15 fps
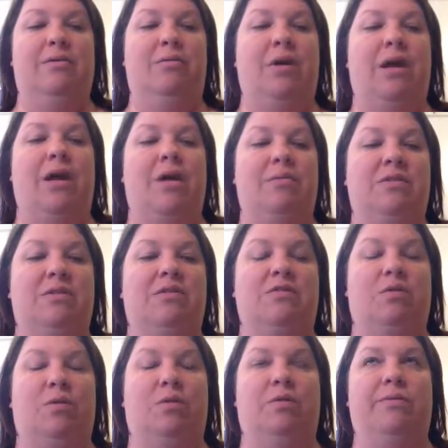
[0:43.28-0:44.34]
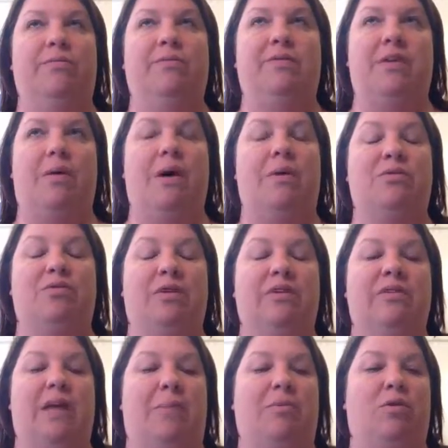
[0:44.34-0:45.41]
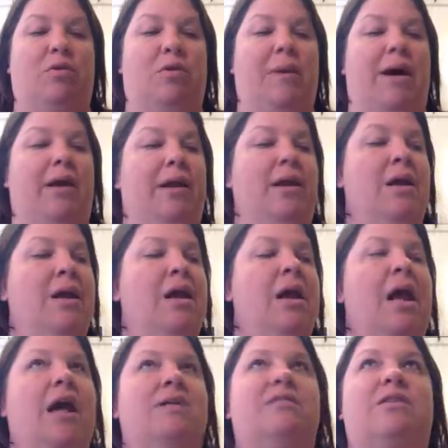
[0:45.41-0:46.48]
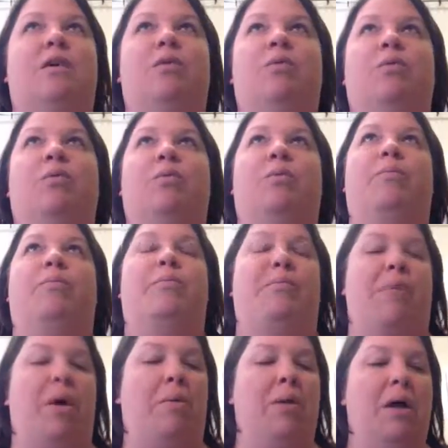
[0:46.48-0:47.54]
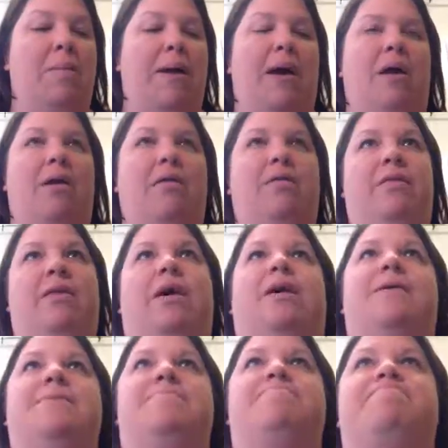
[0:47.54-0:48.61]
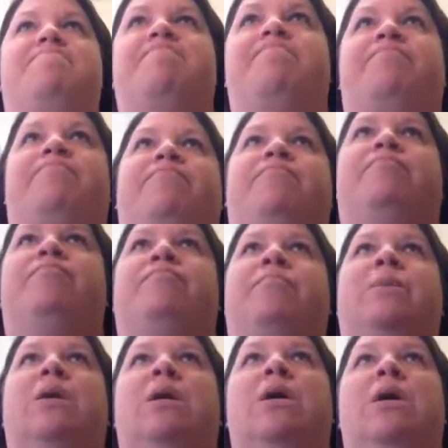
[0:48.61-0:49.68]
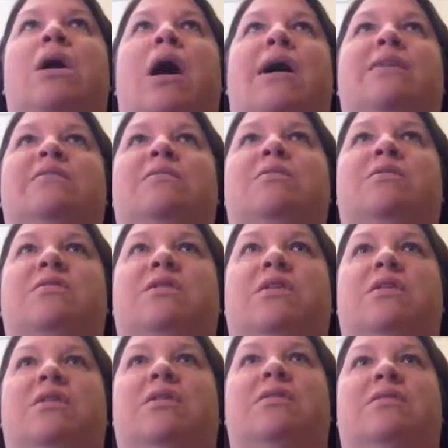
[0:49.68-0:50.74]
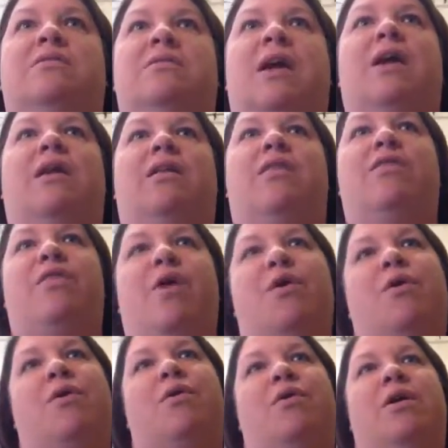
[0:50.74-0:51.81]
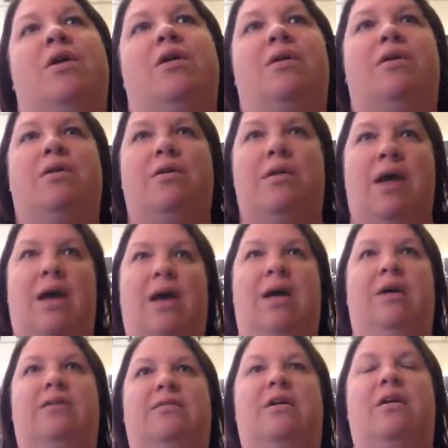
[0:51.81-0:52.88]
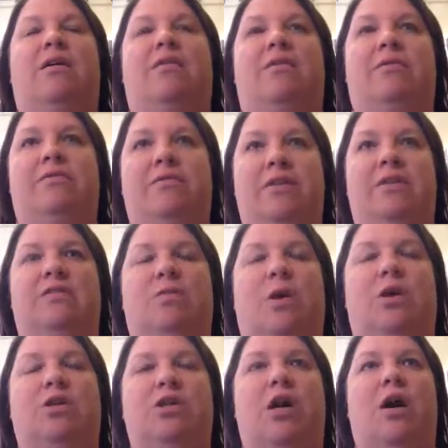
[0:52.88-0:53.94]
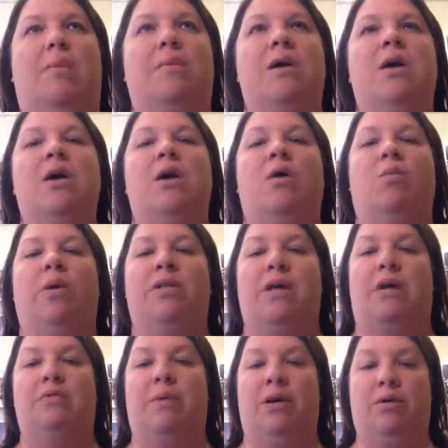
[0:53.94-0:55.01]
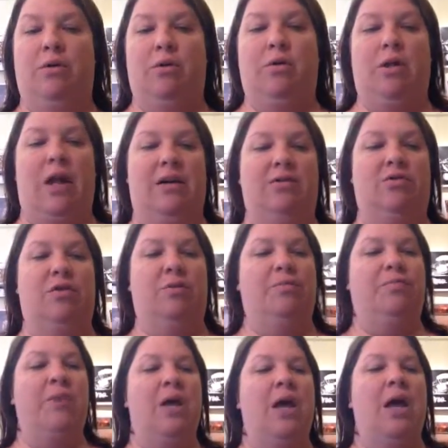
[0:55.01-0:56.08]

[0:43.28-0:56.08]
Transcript: when it comes to school. So I was really skeptical about it. And so probably about, I guess it was the second and third days of this workshop, we talked about Google Classroom.